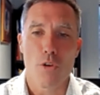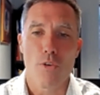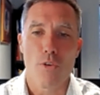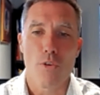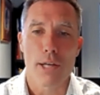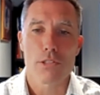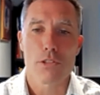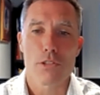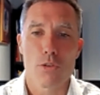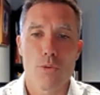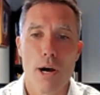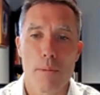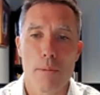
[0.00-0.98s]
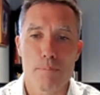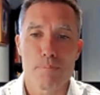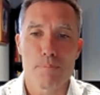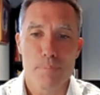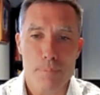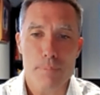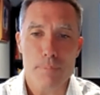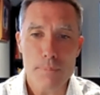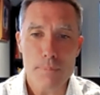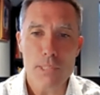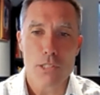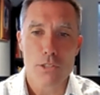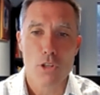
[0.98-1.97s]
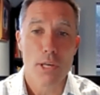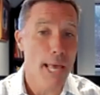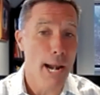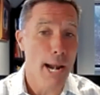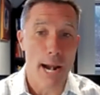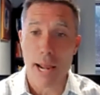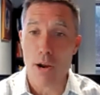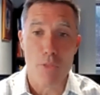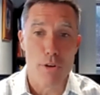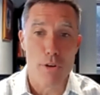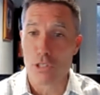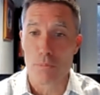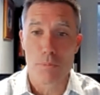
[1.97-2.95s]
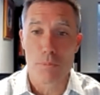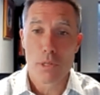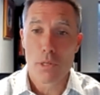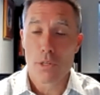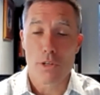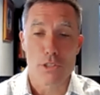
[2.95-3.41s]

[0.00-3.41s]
for us to look at. And I know there's some